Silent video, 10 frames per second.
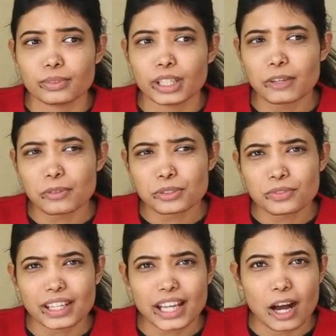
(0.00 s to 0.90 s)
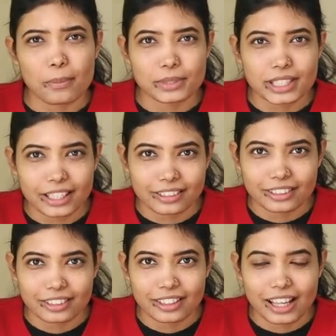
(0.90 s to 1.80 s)
He was very upset
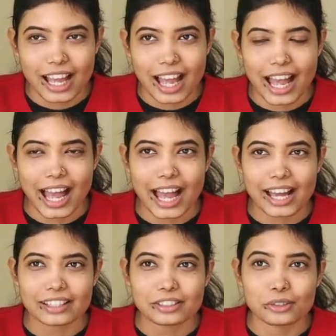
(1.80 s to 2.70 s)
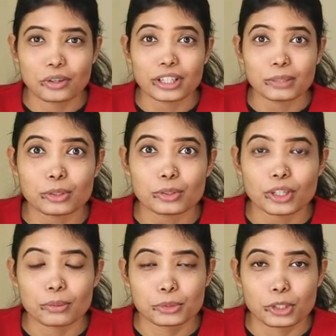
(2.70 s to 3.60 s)
and not to
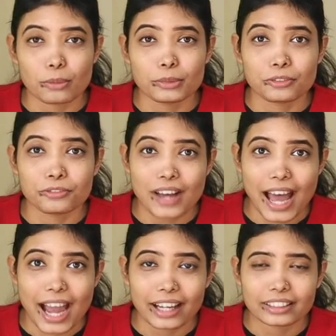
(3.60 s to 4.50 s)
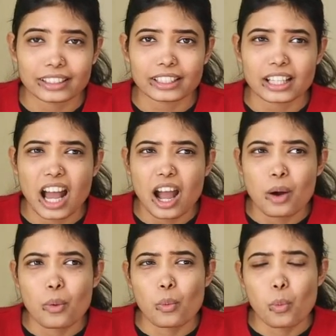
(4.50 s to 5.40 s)
absorb the fact that
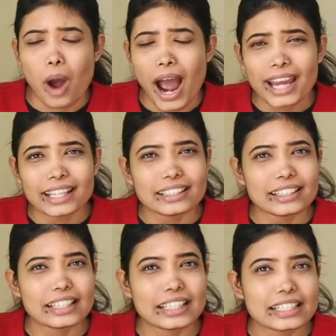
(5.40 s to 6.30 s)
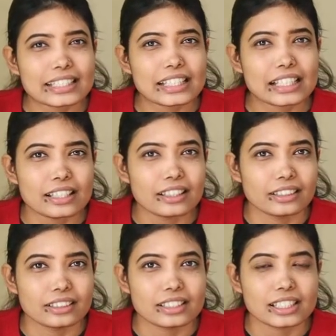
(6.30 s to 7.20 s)
why did his
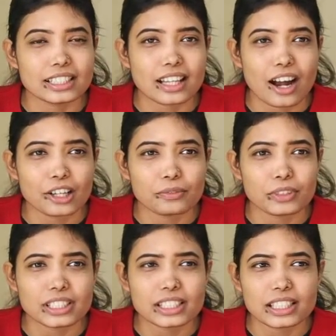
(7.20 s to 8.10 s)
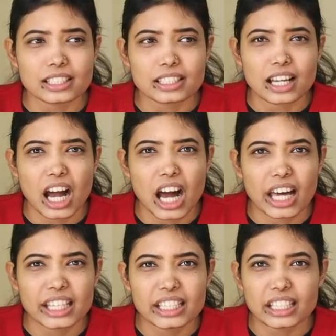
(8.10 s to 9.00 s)
career start with such an
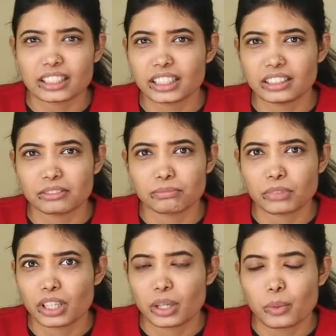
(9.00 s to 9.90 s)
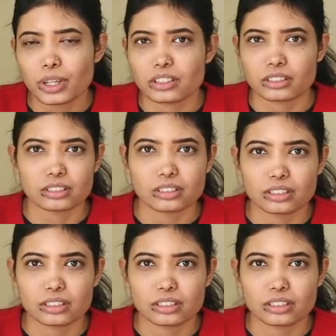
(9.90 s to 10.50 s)
unlucky event?